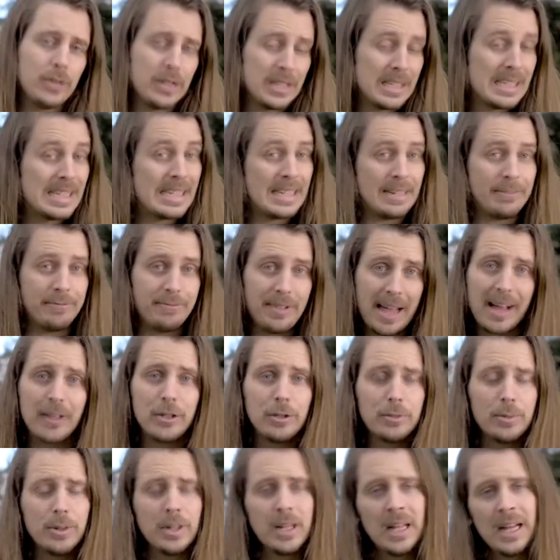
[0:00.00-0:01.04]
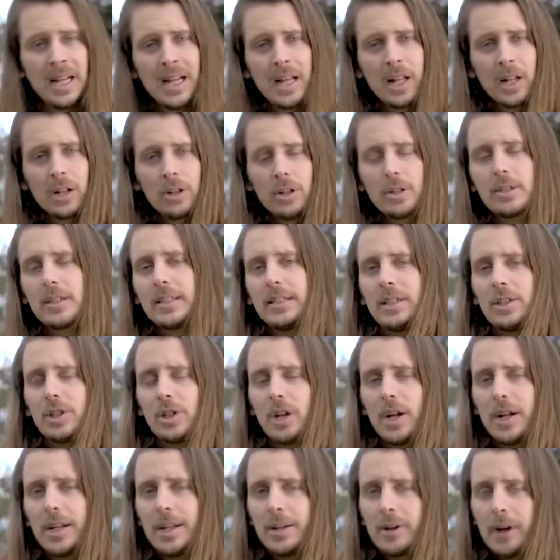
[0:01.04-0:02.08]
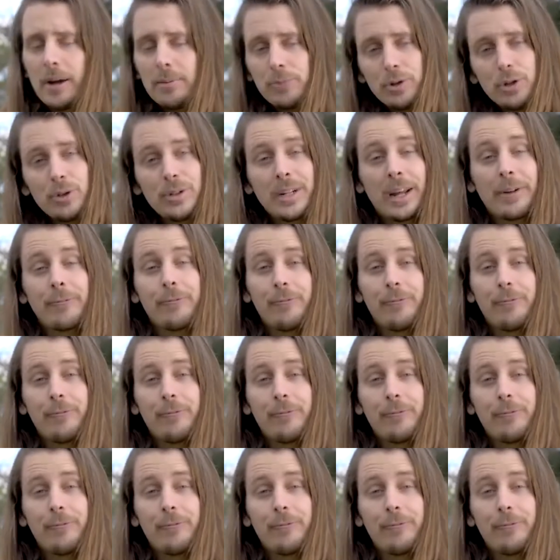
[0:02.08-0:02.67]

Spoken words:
this is invaluable. Look at this shot here. I'm shooting at